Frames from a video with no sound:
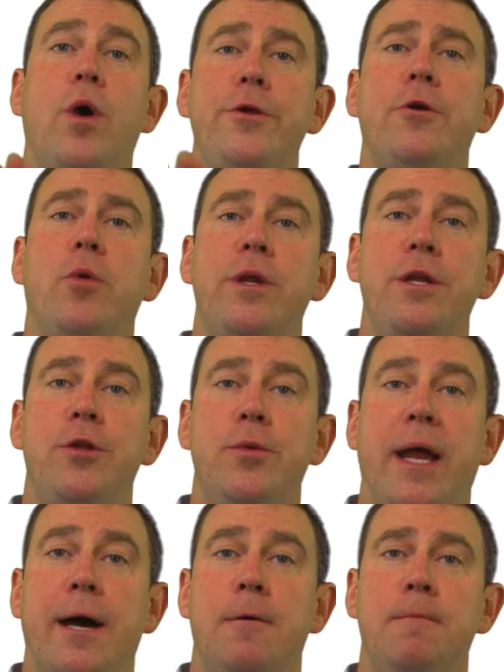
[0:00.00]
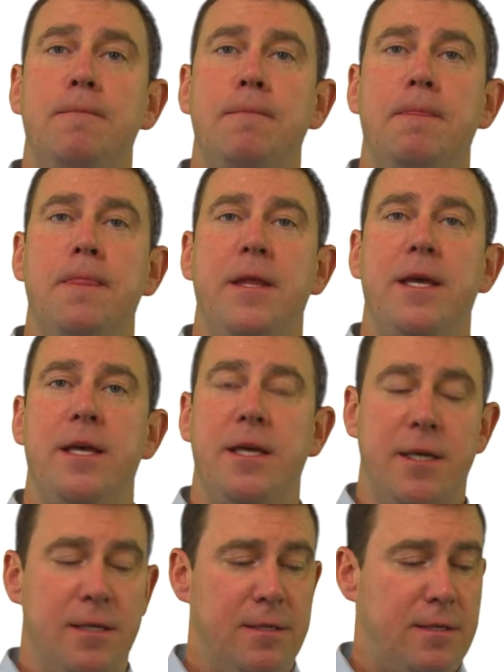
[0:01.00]
What you're going to do now
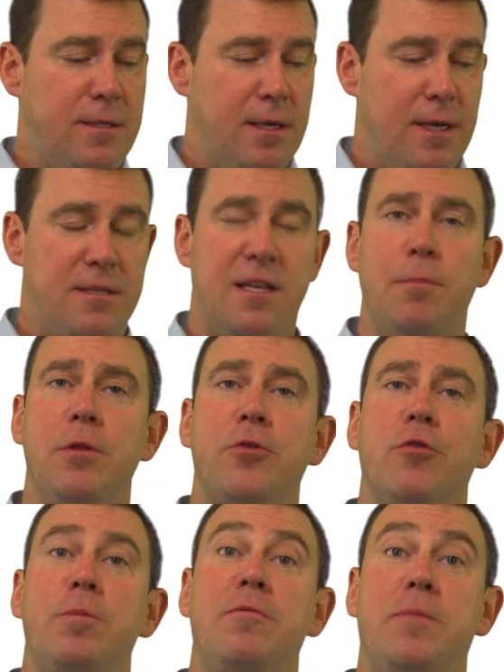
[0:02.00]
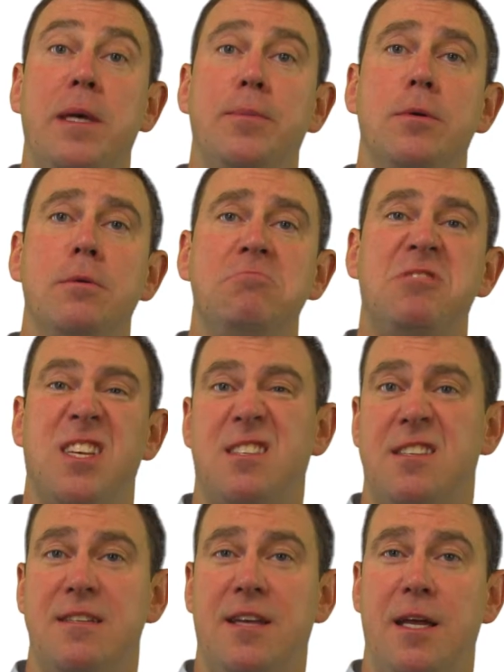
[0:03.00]
is assemble a group of people, 6
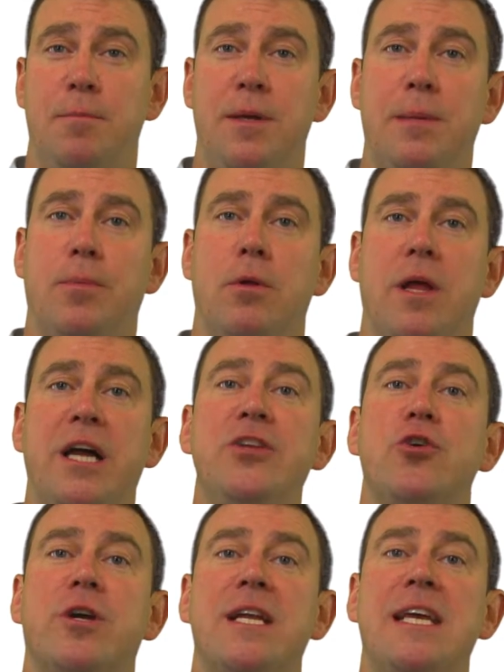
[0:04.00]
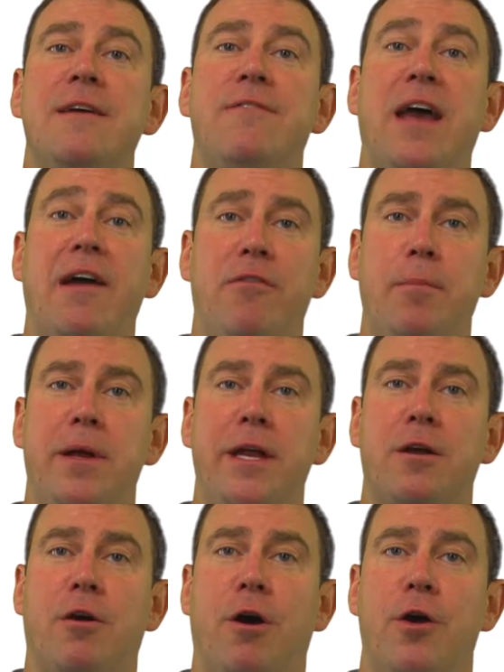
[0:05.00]
to 10 people, and you're going to give everybody
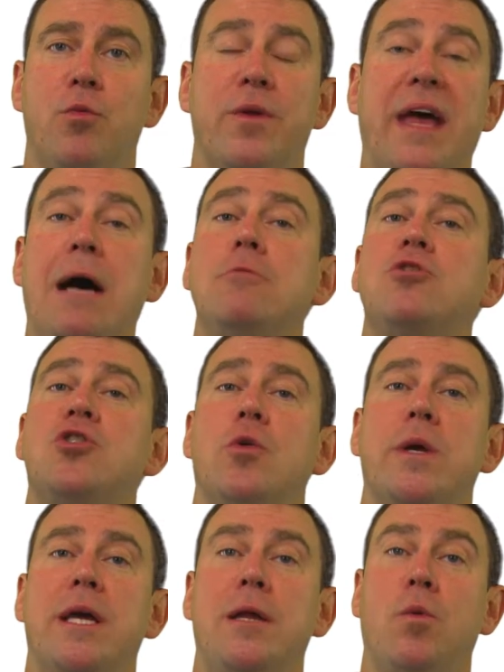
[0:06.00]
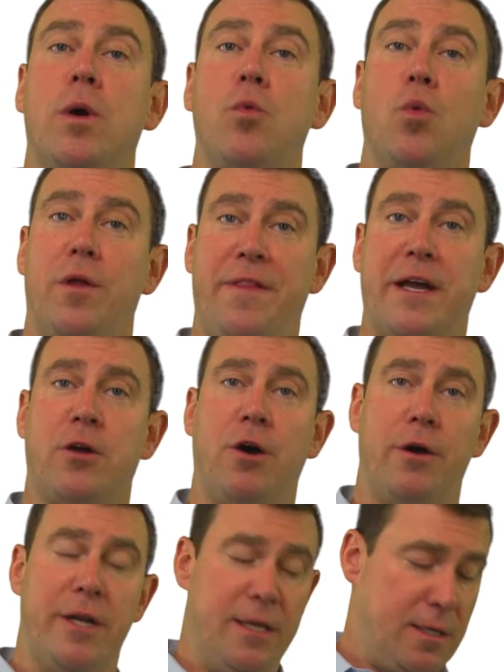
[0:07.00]
a card without showing anyone what that
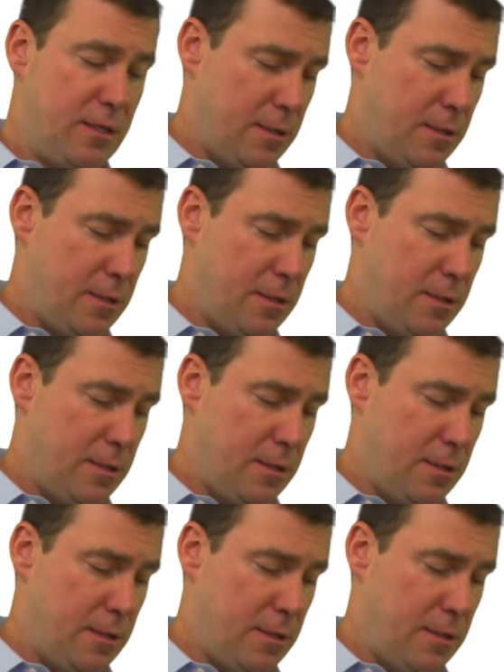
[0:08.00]
card is.